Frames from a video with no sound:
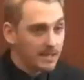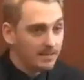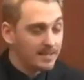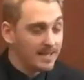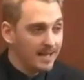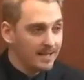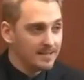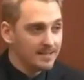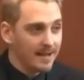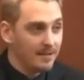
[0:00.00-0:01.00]
TMZ
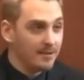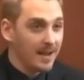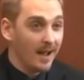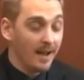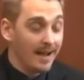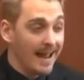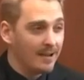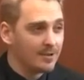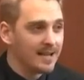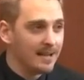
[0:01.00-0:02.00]
is an
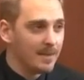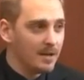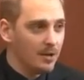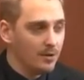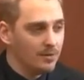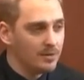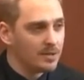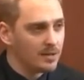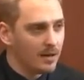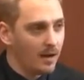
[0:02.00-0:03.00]
entertainment news